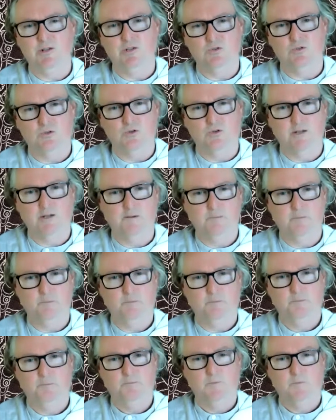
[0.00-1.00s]
joy,
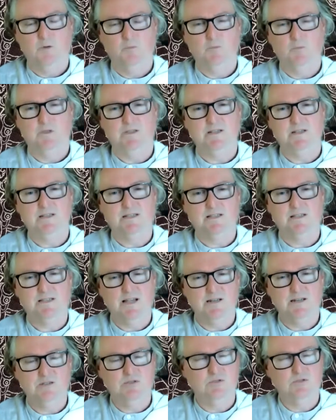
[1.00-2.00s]
but this
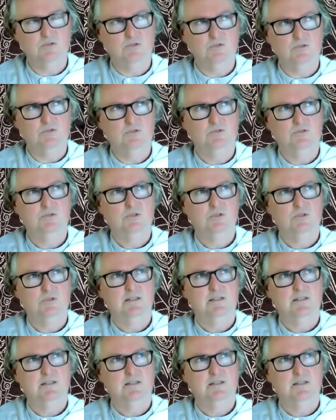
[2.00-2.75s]
subtle,